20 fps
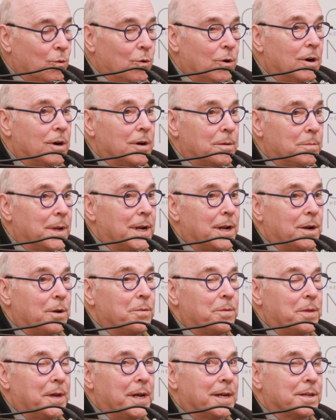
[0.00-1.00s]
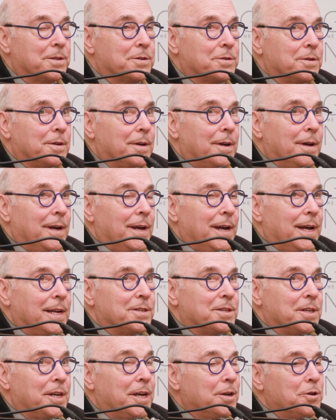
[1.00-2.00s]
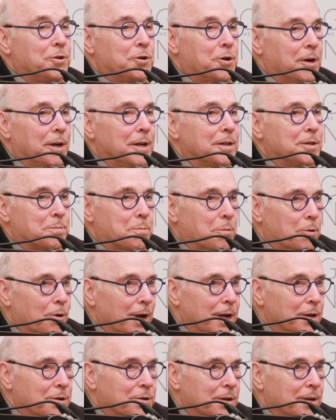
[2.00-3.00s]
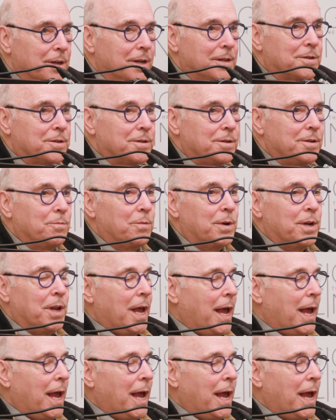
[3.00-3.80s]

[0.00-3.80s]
a word, but I don't think it's inter-inspiration. It's when